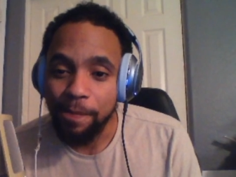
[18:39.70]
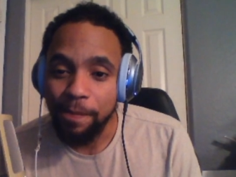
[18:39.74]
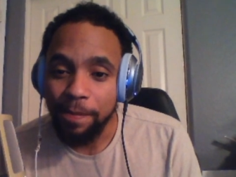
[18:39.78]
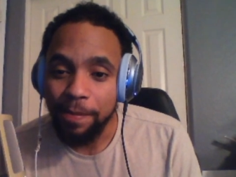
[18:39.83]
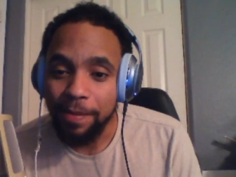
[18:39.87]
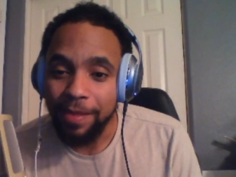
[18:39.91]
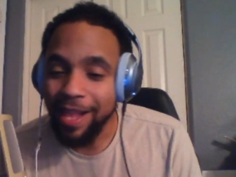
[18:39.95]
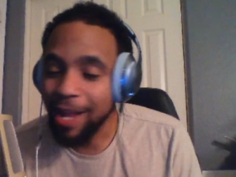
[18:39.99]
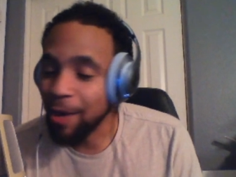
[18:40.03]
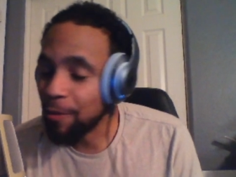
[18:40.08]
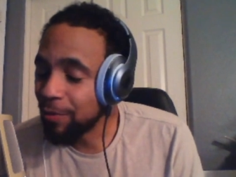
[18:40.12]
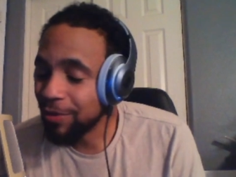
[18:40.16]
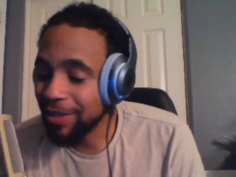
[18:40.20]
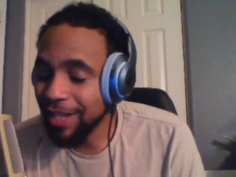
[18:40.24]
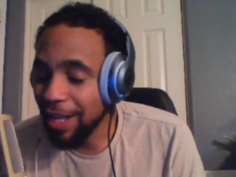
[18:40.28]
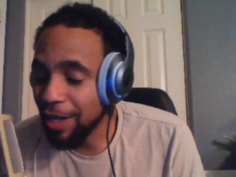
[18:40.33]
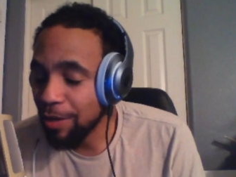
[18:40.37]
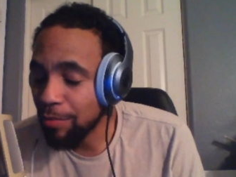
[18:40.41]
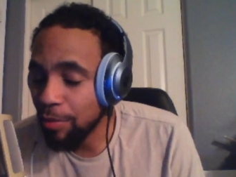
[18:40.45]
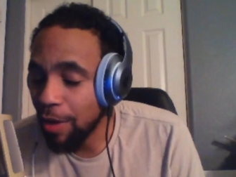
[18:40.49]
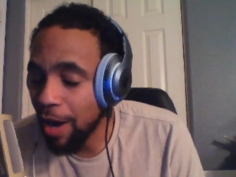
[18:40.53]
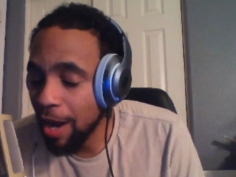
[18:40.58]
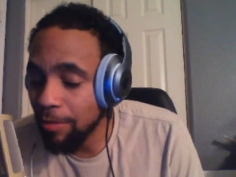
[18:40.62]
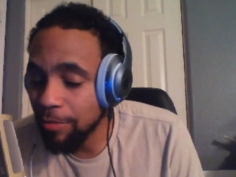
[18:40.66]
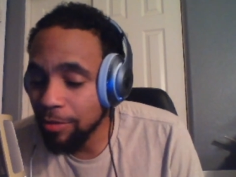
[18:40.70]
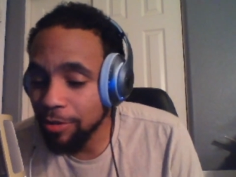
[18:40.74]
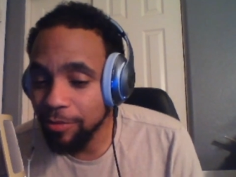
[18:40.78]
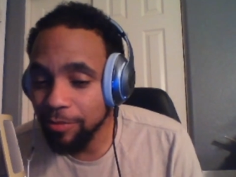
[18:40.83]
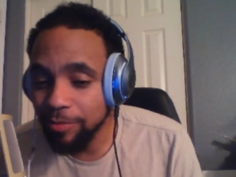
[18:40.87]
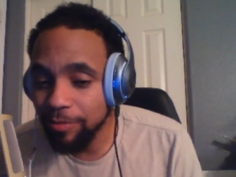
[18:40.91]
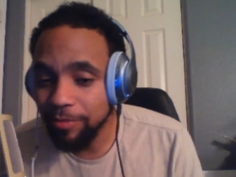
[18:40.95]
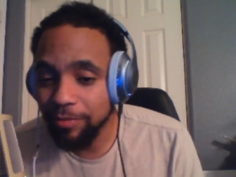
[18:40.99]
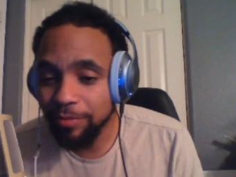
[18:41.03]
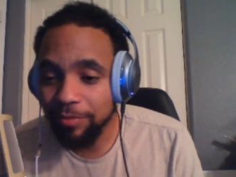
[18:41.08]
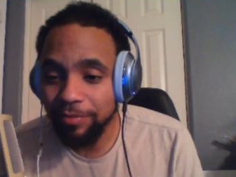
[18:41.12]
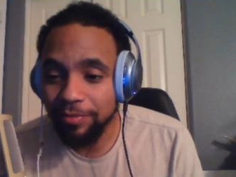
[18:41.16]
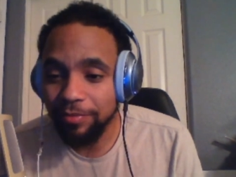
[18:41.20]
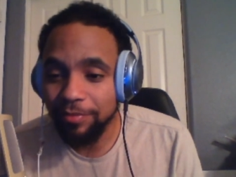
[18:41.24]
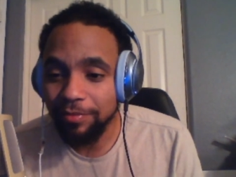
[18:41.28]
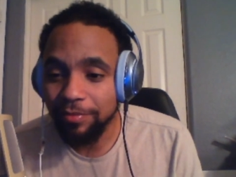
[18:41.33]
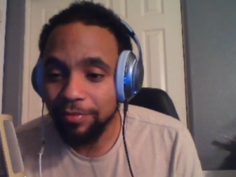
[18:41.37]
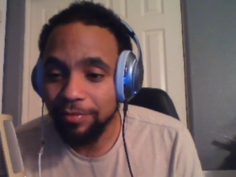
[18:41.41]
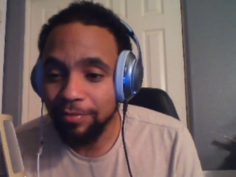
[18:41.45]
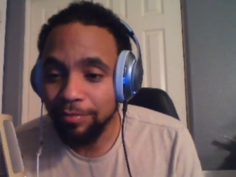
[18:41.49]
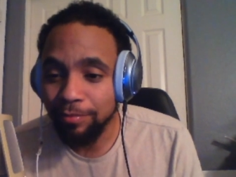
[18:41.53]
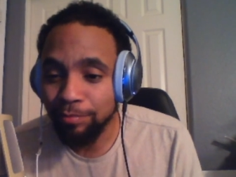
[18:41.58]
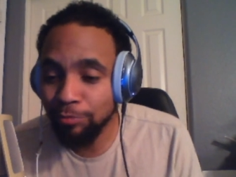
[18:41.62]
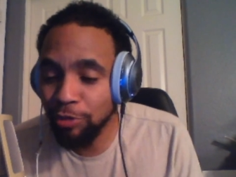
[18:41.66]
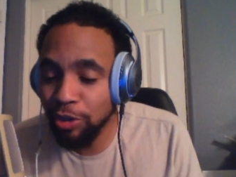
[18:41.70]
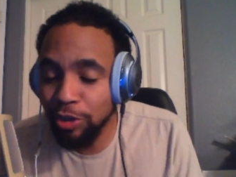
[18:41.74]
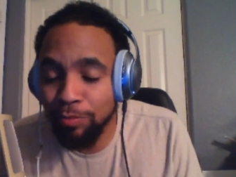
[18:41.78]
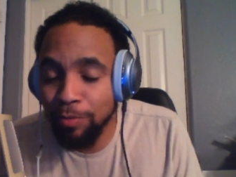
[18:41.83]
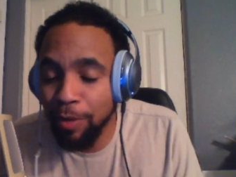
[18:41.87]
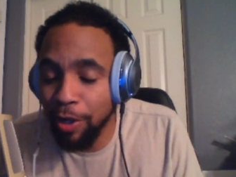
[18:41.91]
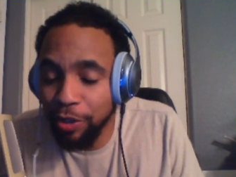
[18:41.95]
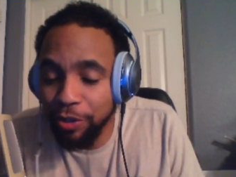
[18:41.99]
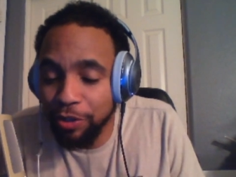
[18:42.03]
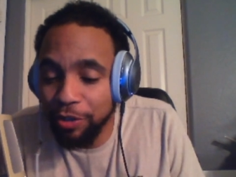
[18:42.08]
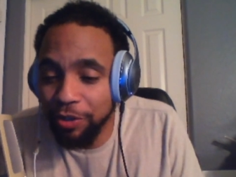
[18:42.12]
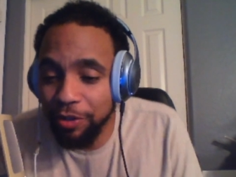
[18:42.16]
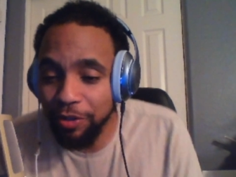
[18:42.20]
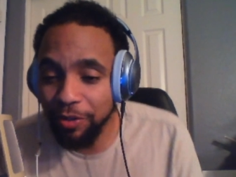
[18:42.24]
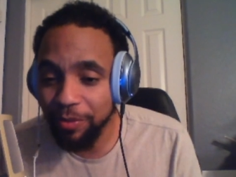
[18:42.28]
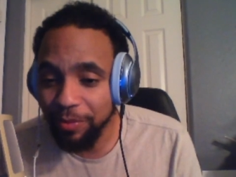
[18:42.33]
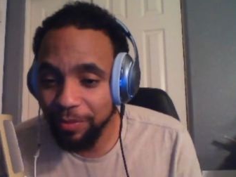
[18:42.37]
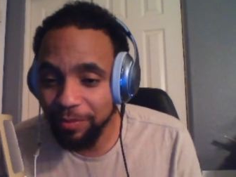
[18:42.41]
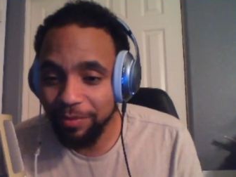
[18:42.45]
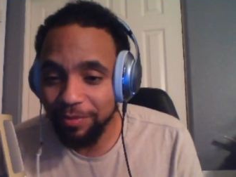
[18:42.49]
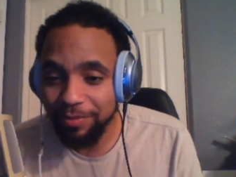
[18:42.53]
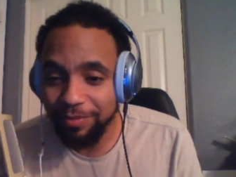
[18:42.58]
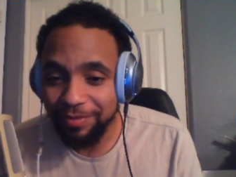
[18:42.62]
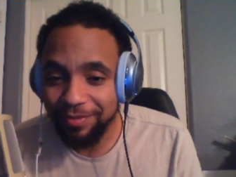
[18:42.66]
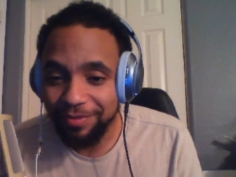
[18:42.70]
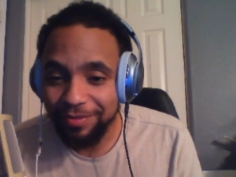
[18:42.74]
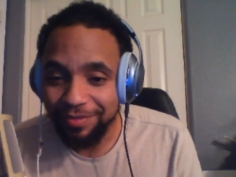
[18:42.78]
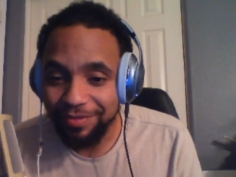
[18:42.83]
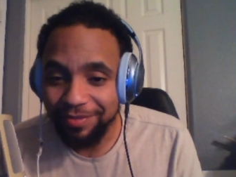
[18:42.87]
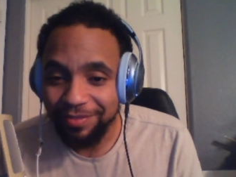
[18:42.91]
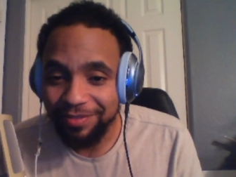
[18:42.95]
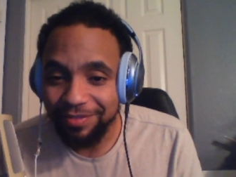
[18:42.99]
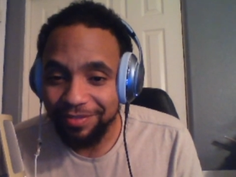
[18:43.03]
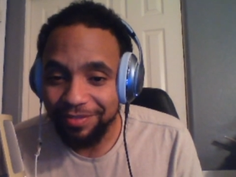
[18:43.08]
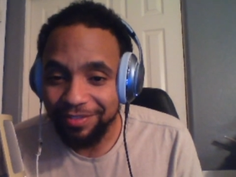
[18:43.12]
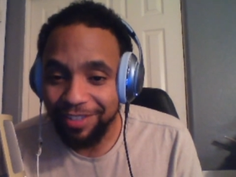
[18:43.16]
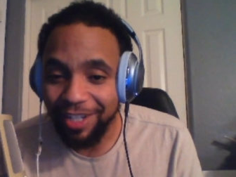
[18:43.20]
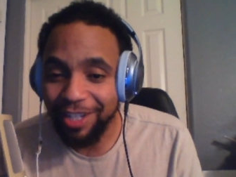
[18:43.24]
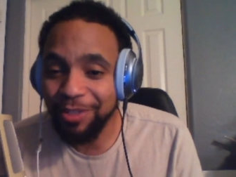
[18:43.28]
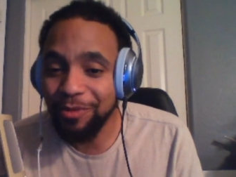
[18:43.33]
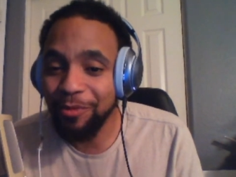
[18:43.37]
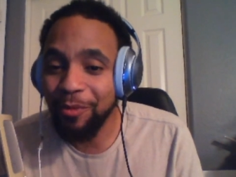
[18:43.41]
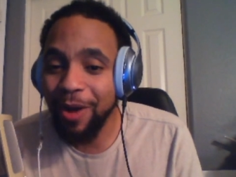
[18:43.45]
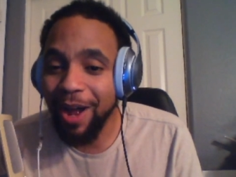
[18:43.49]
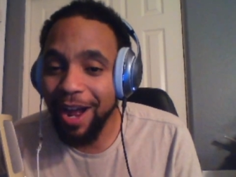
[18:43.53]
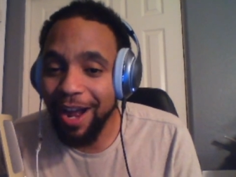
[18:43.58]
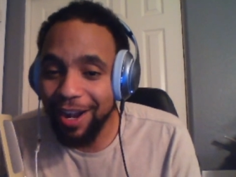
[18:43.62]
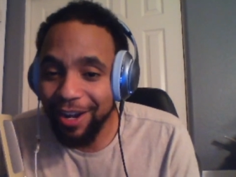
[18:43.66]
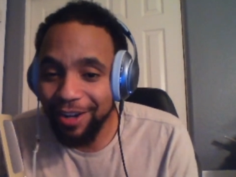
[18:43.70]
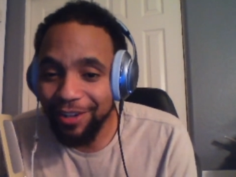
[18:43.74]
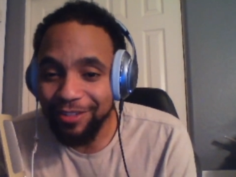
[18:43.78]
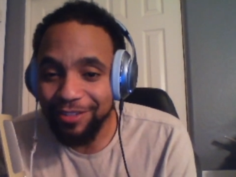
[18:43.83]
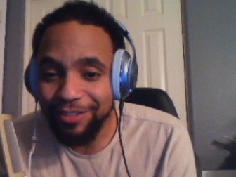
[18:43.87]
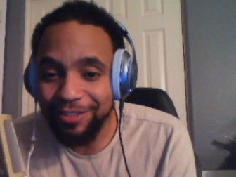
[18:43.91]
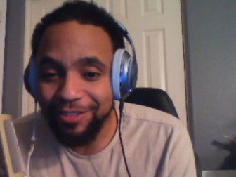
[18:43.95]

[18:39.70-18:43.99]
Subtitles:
Like without a problem. Just murdered them. That's wild.